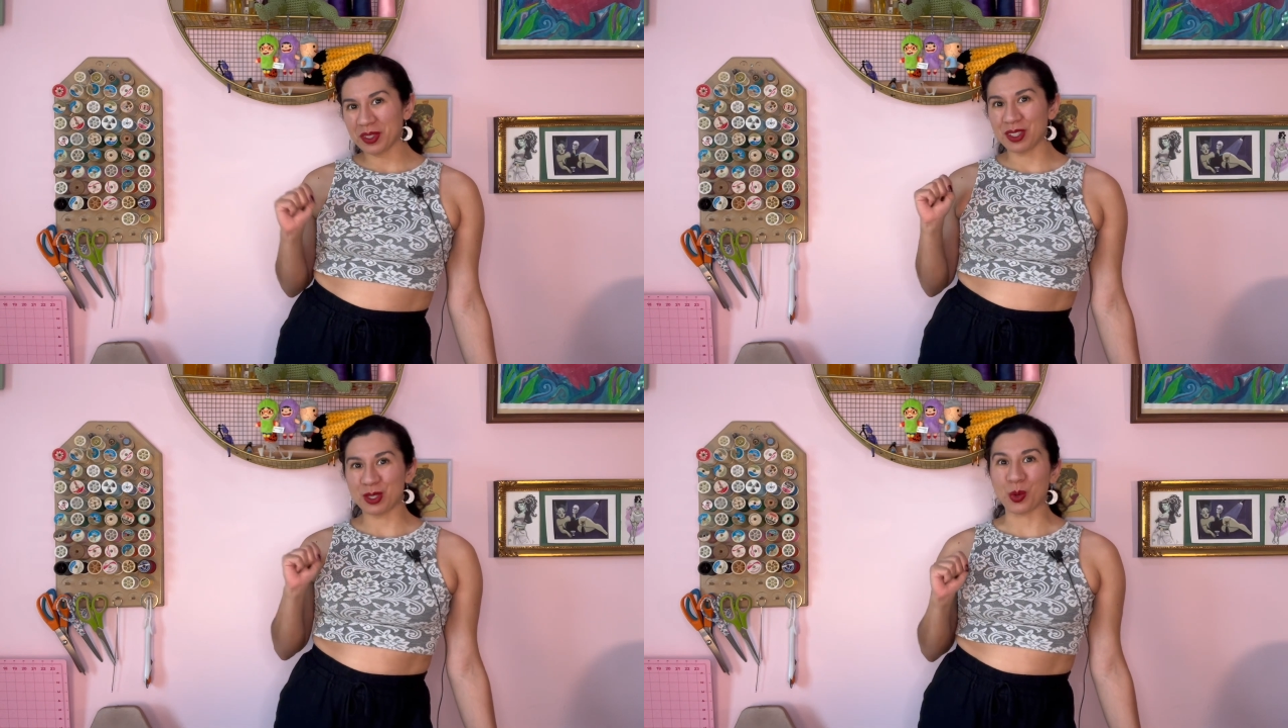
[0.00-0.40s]

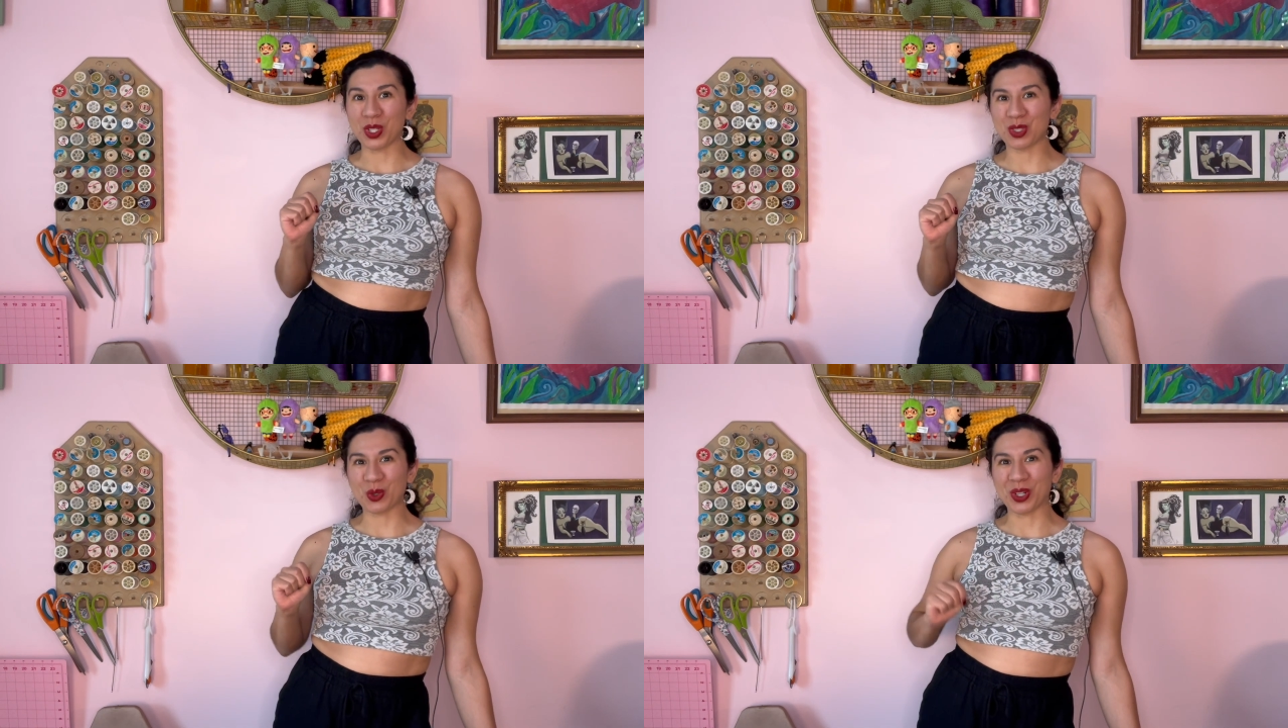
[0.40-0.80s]
the Toy
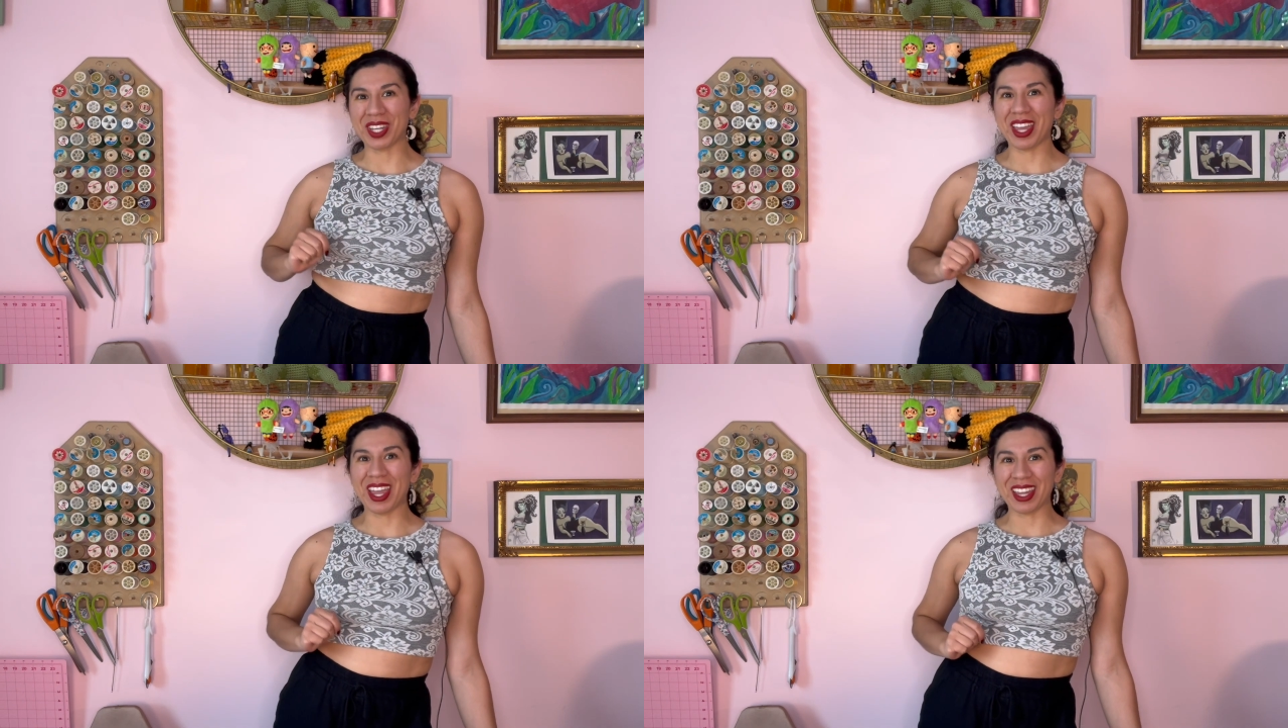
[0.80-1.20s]

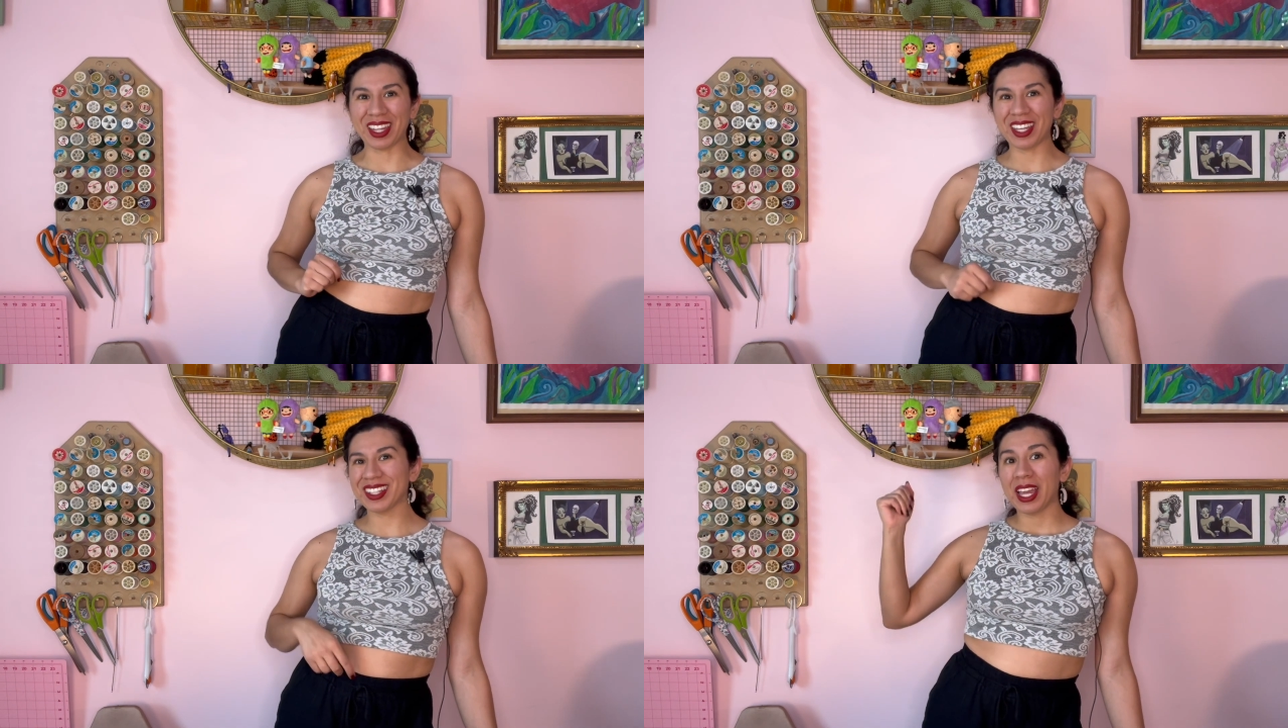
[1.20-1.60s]
Story
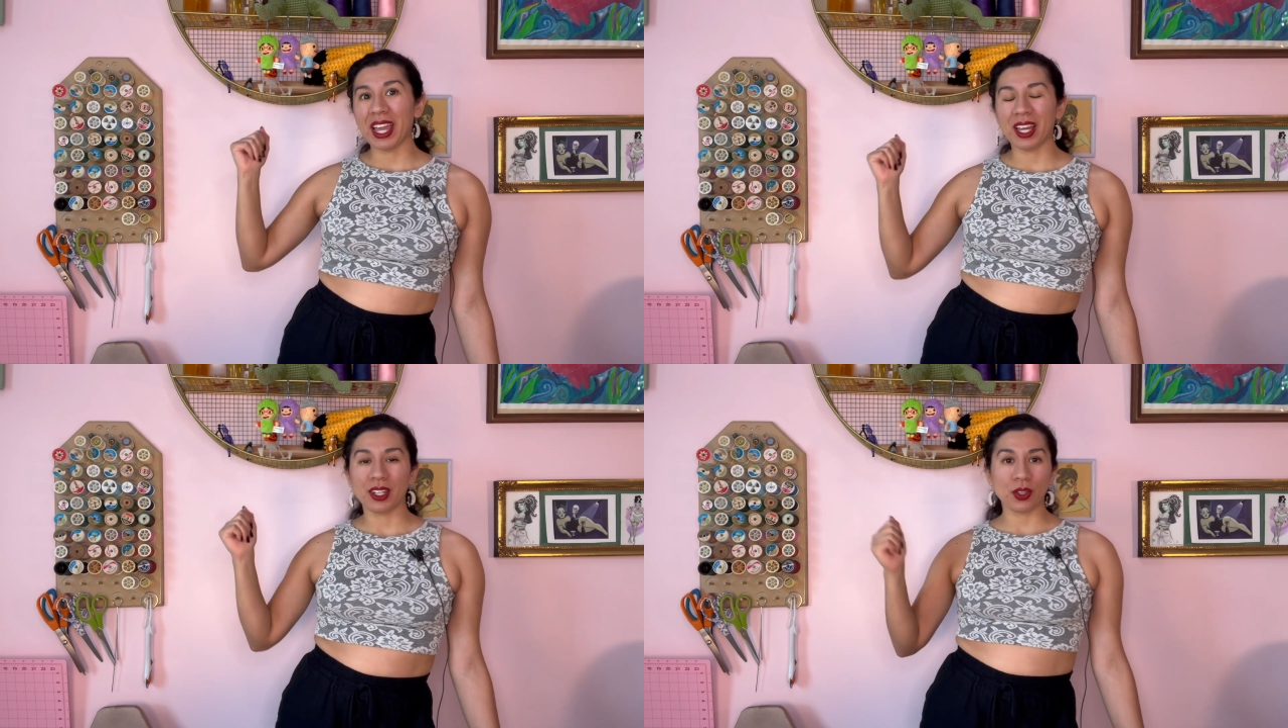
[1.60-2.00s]
alien,
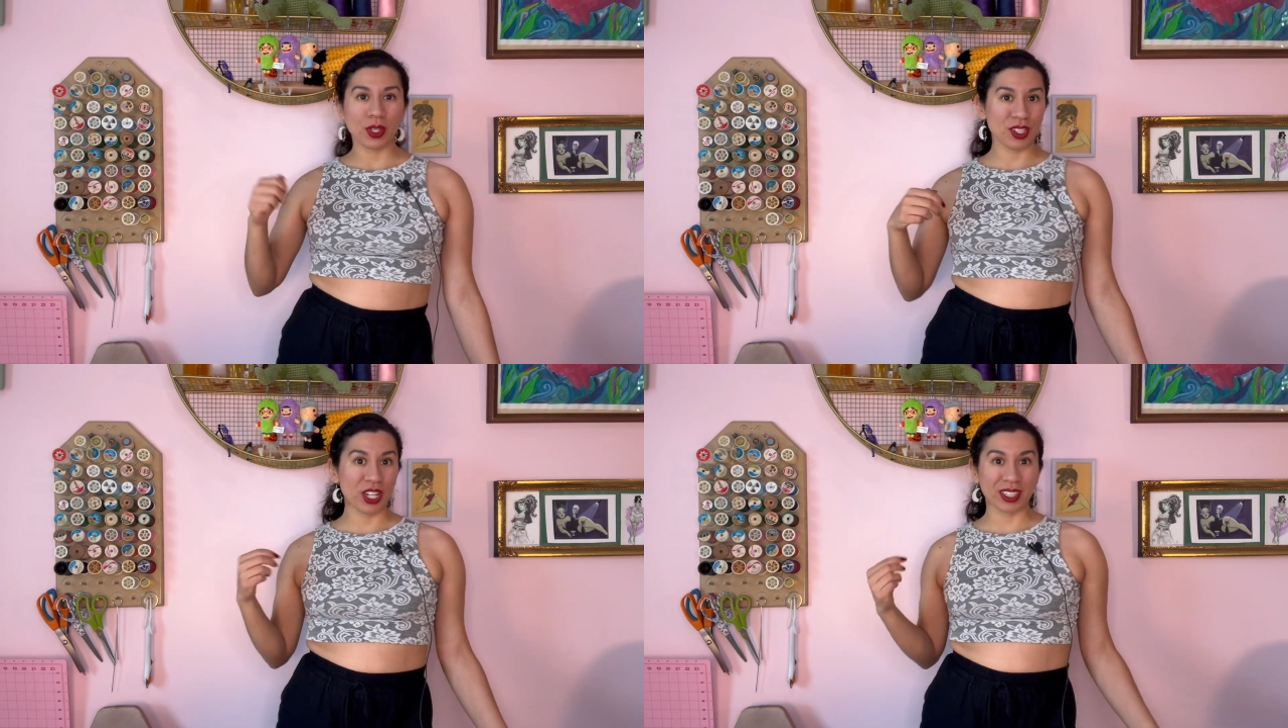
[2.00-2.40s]
and you
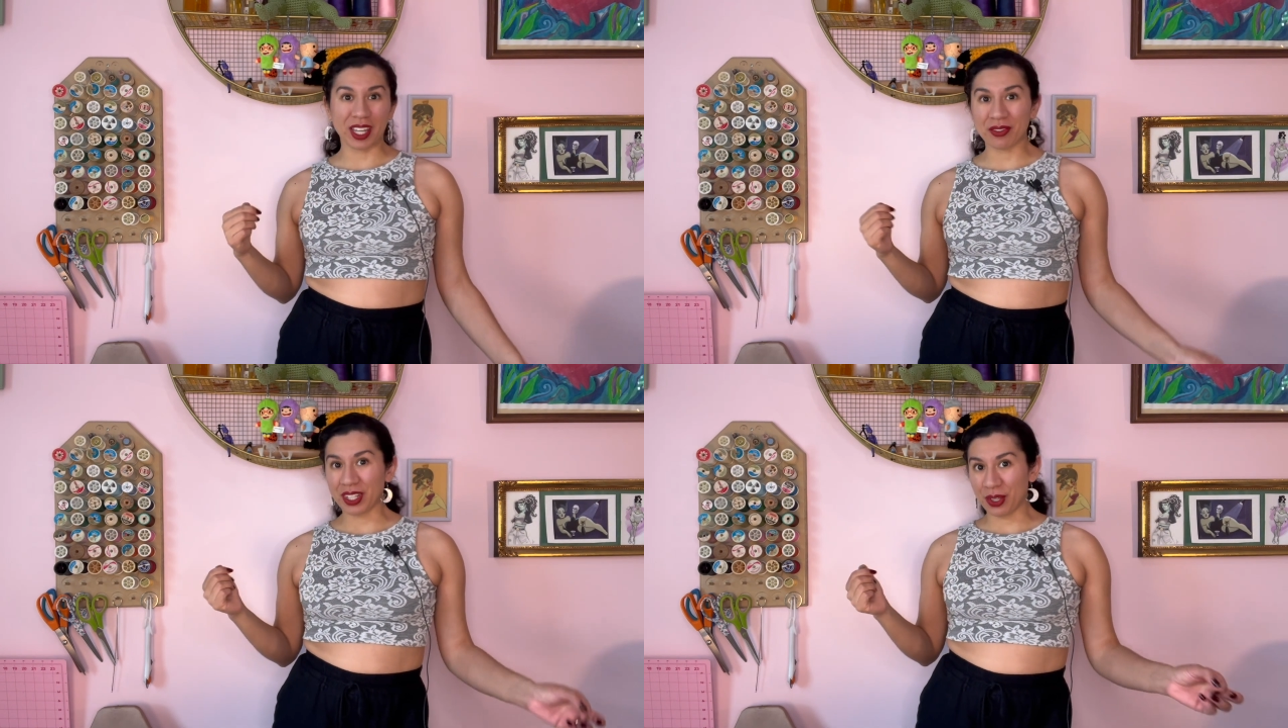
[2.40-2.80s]
can check
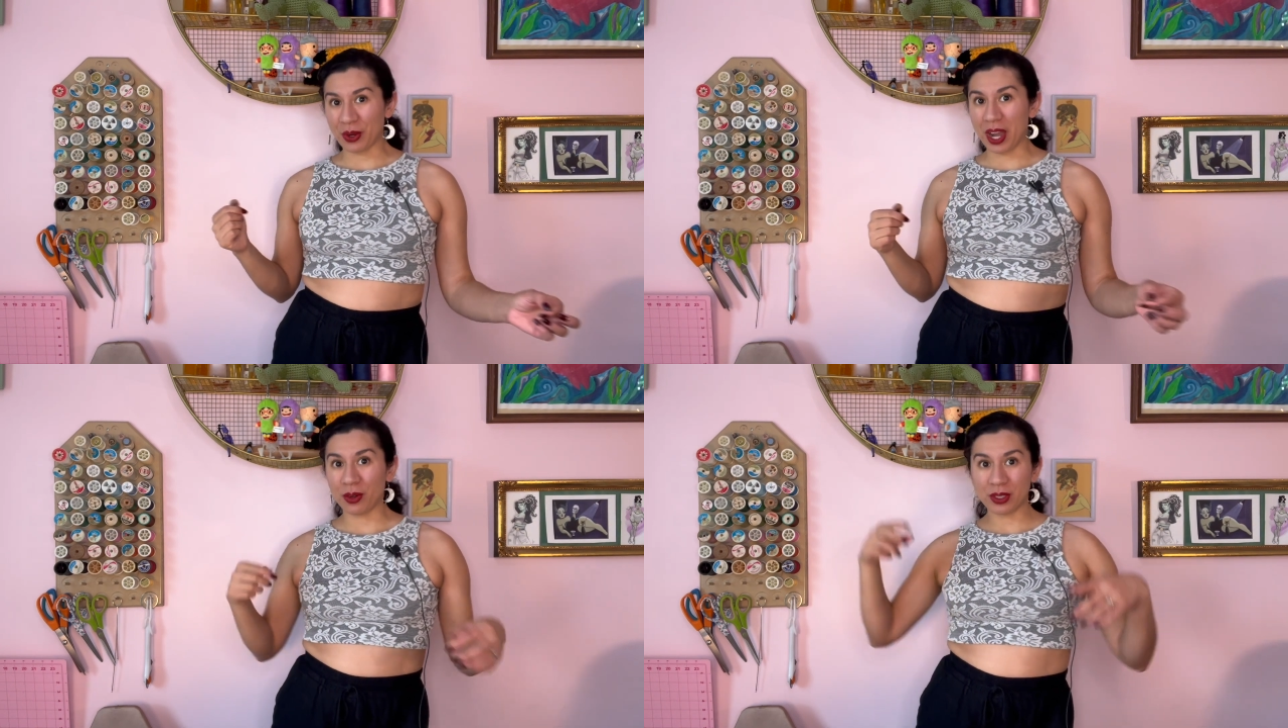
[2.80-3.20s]
that video
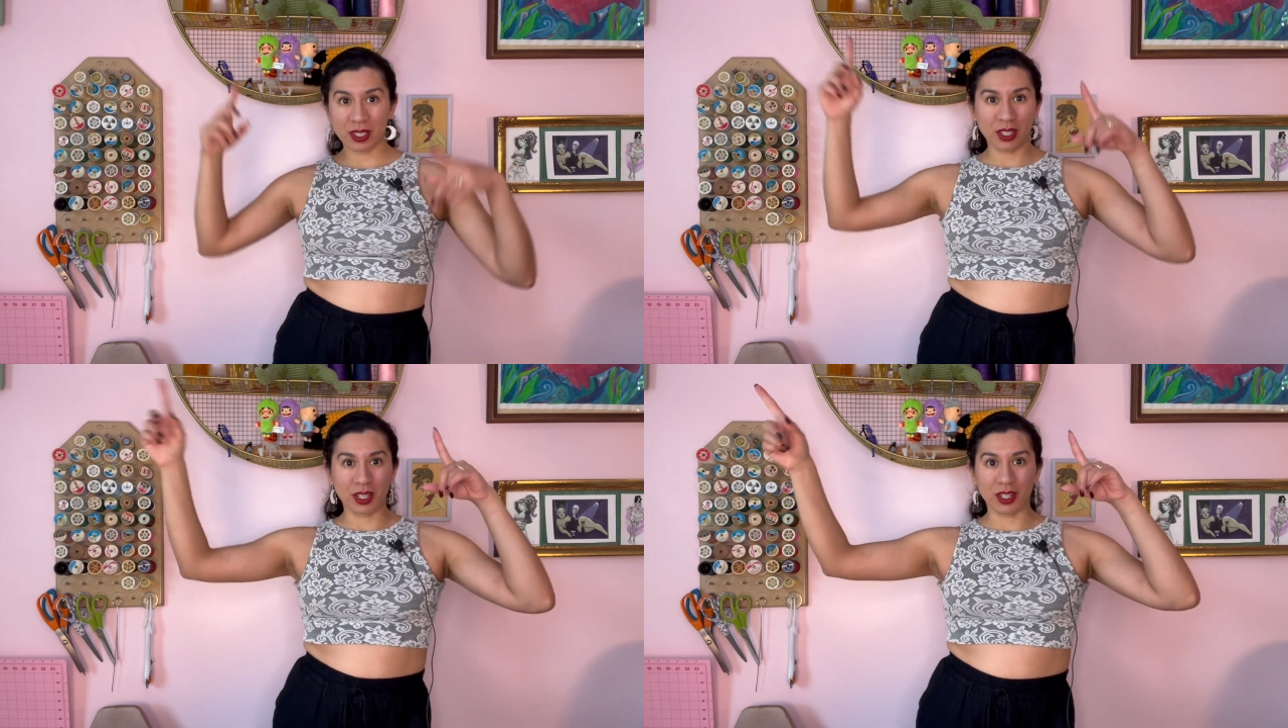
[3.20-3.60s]
out
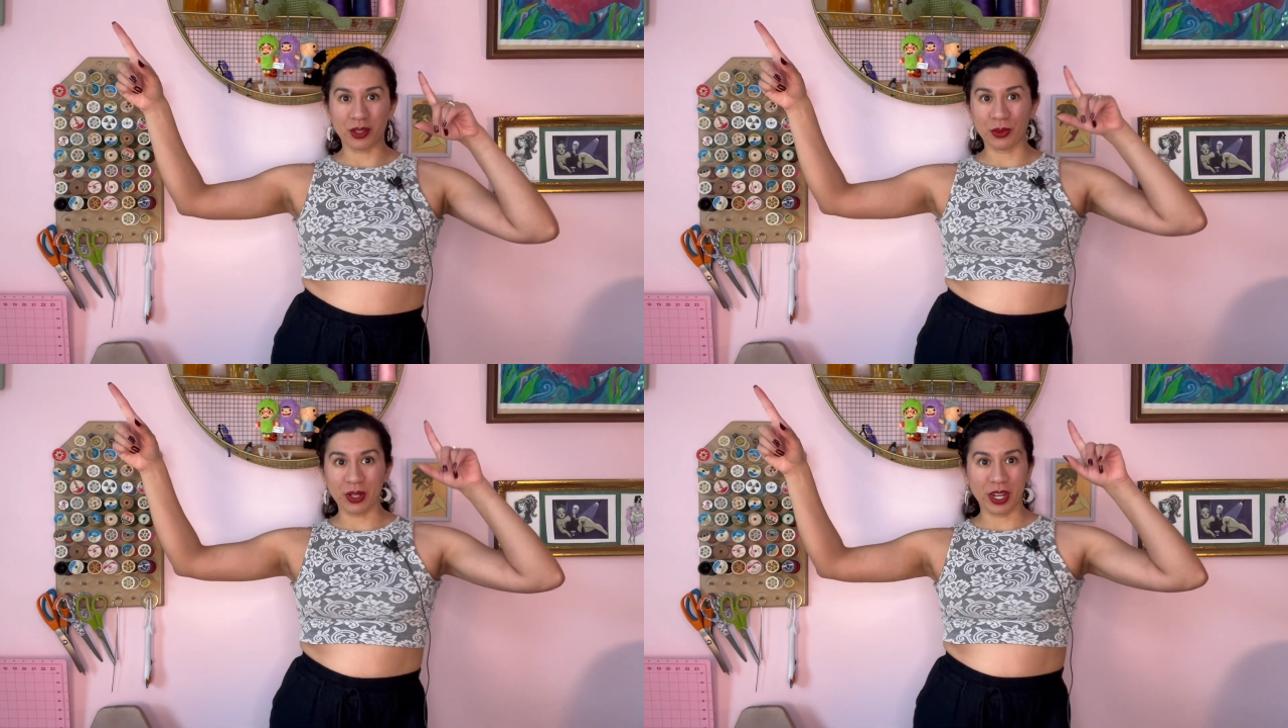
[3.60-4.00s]

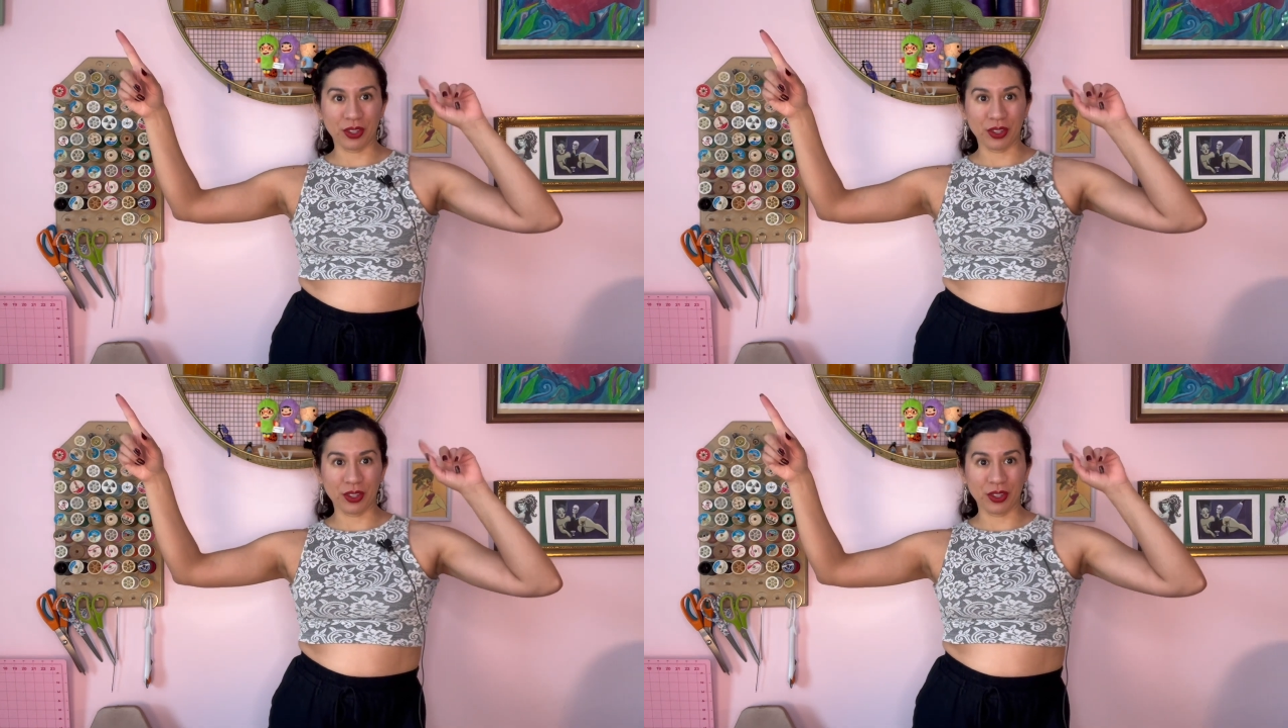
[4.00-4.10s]
either